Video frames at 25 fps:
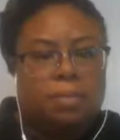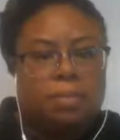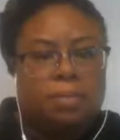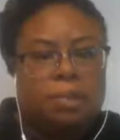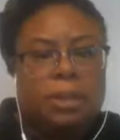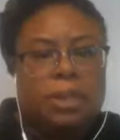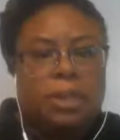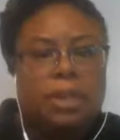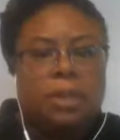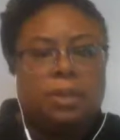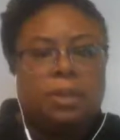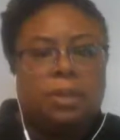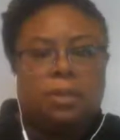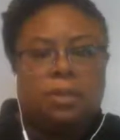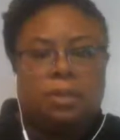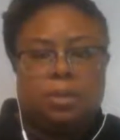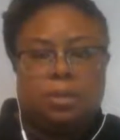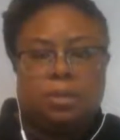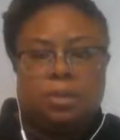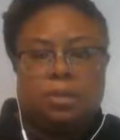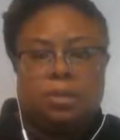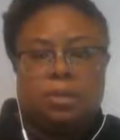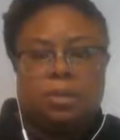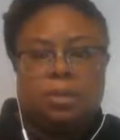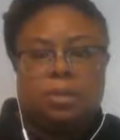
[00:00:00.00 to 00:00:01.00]
really
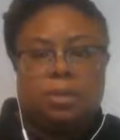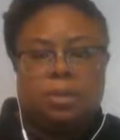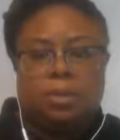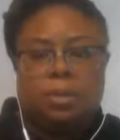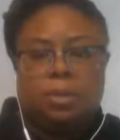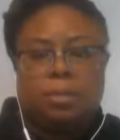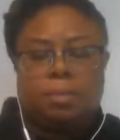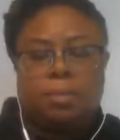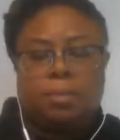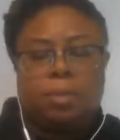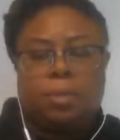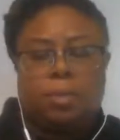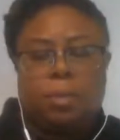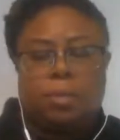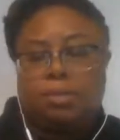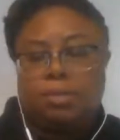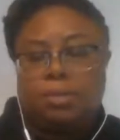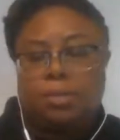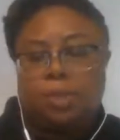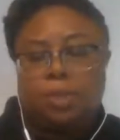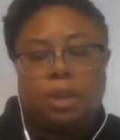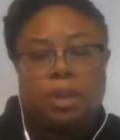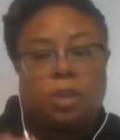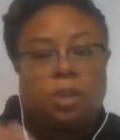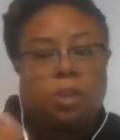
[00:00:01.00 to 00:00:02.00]
important,
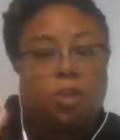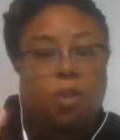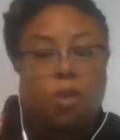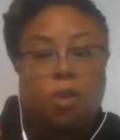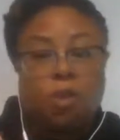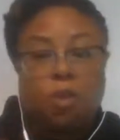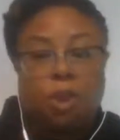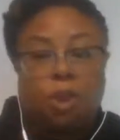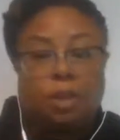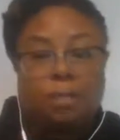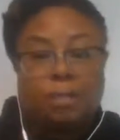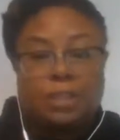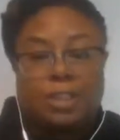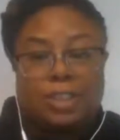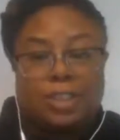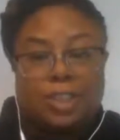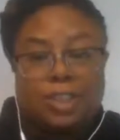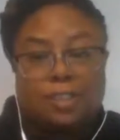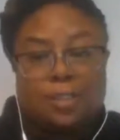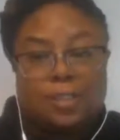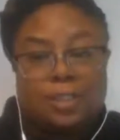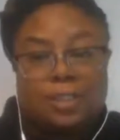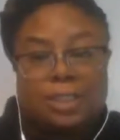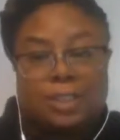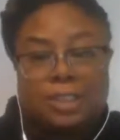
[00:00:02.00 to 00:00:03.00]
core of the
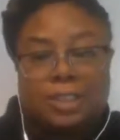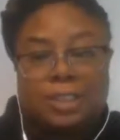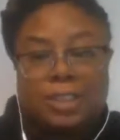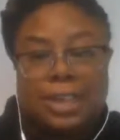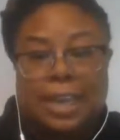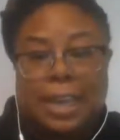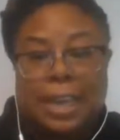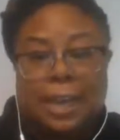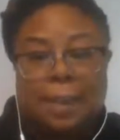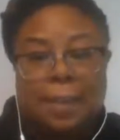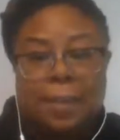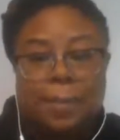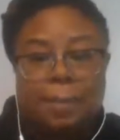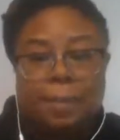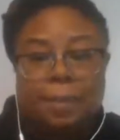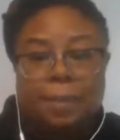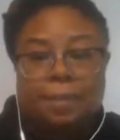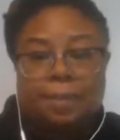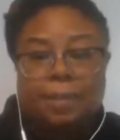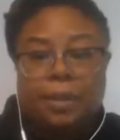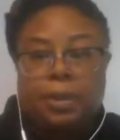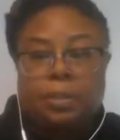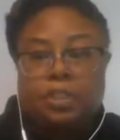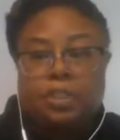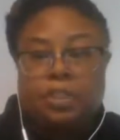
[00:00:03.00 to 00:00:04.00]
services that
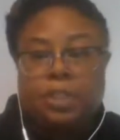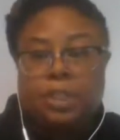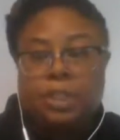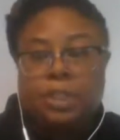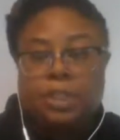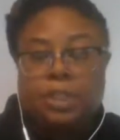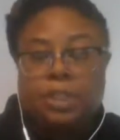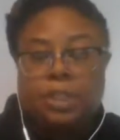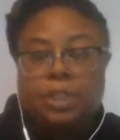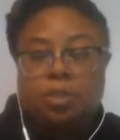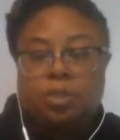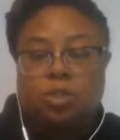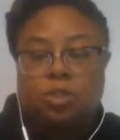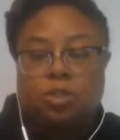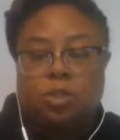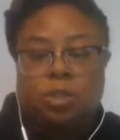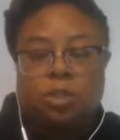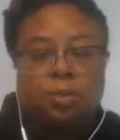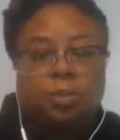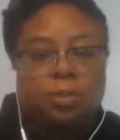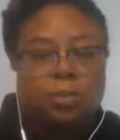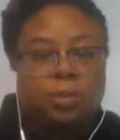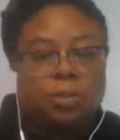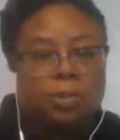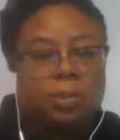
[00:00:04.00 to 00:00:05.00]
Pure Genius
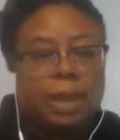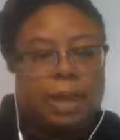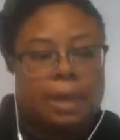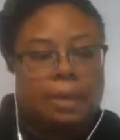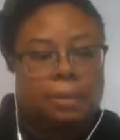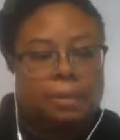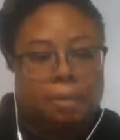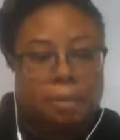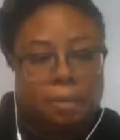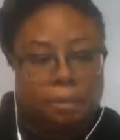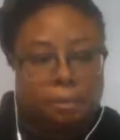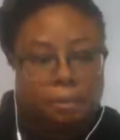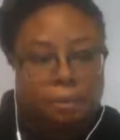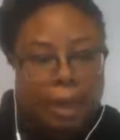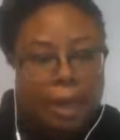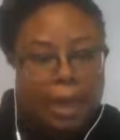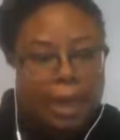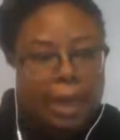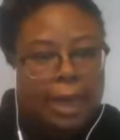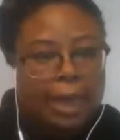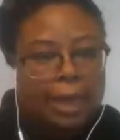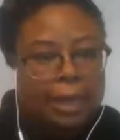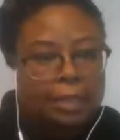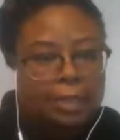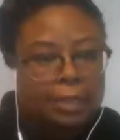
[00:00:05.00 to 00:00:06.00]
Solution
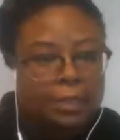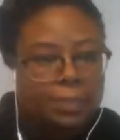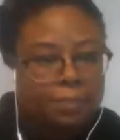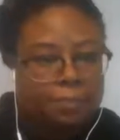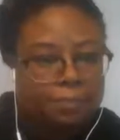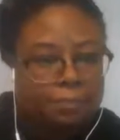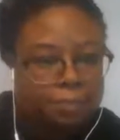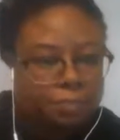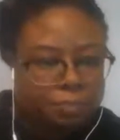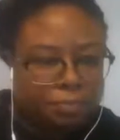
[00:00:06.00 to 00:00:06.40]
provides.